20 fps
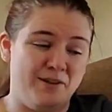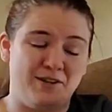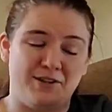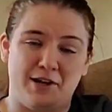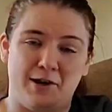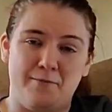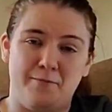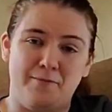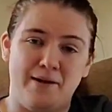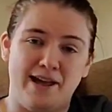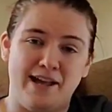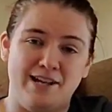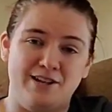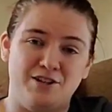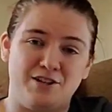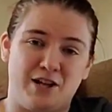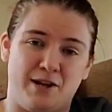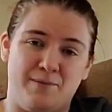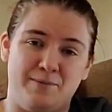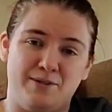The tub
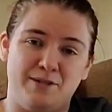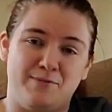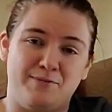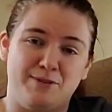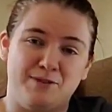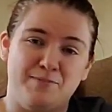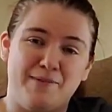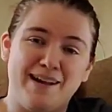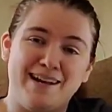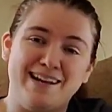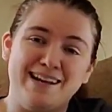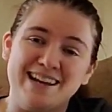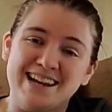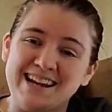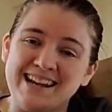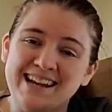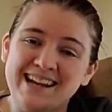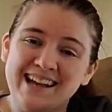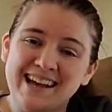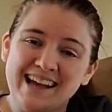edge comes up to my
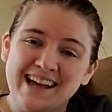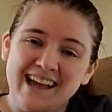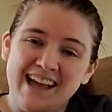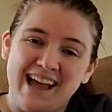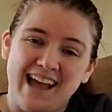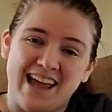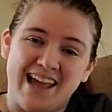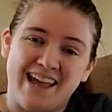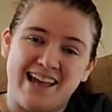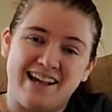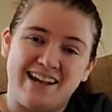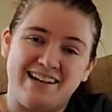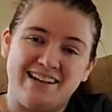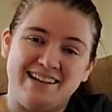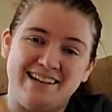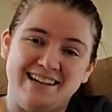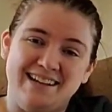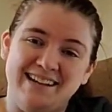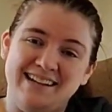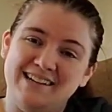knee,
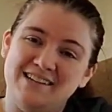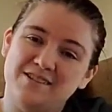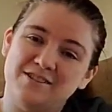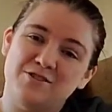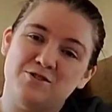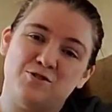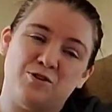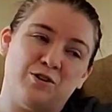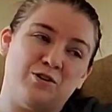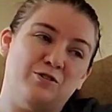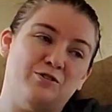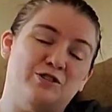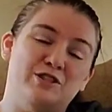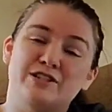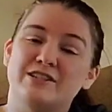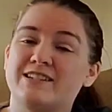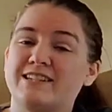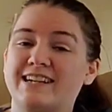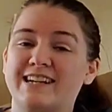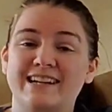and it is a struggle
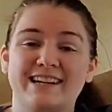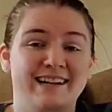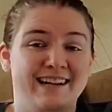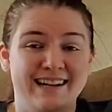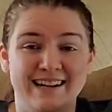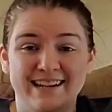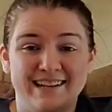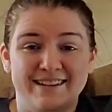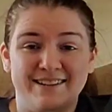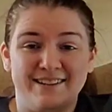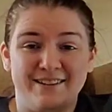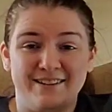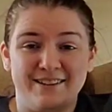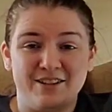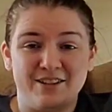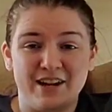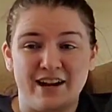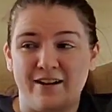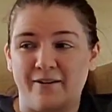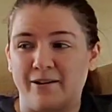just to get into the
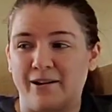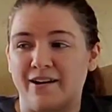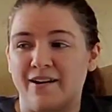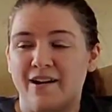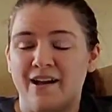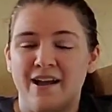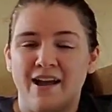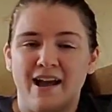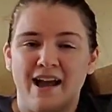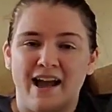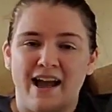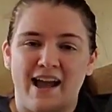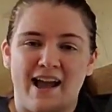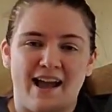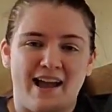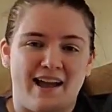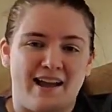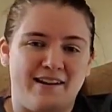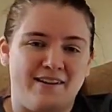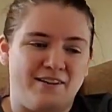shower.
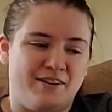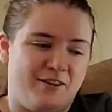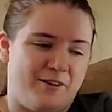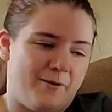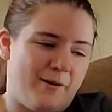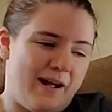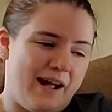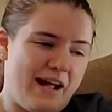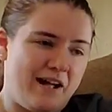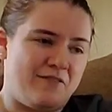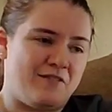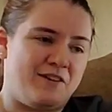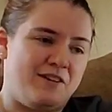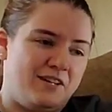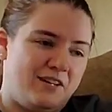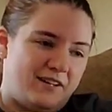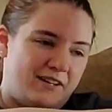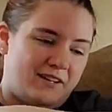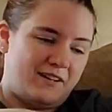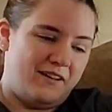And you know, I have
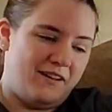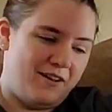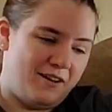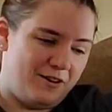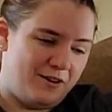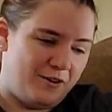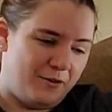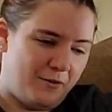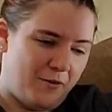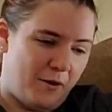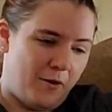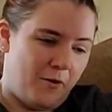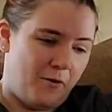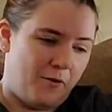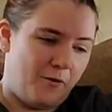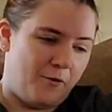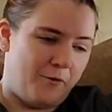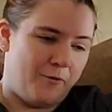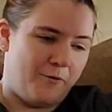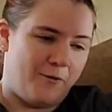to do the
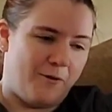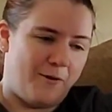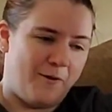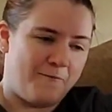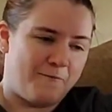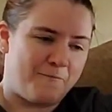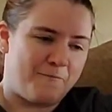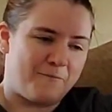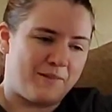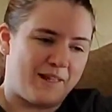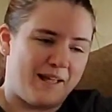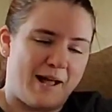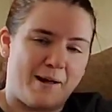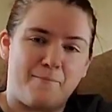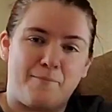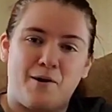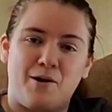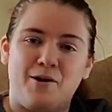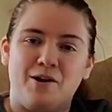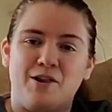whole, I
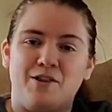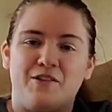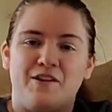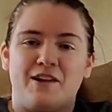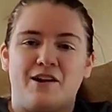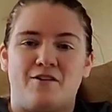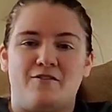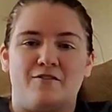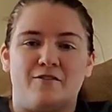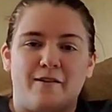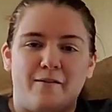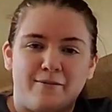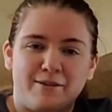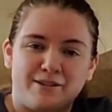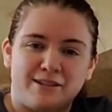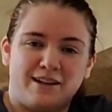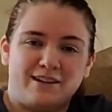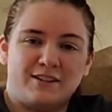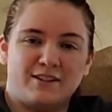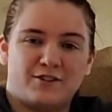bought a thing off of
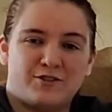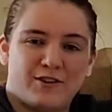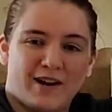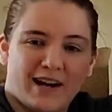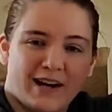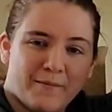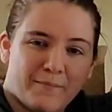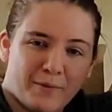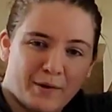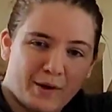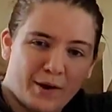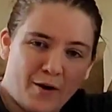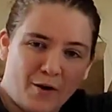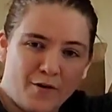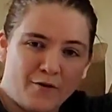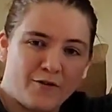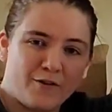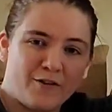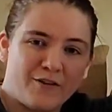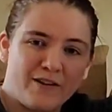Amazon to try to put
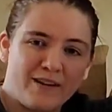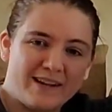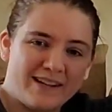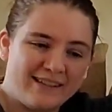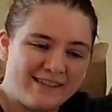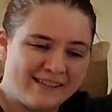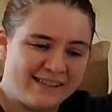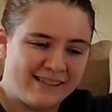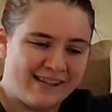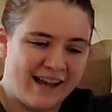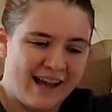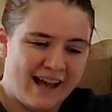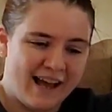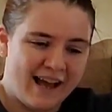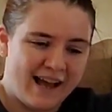over this.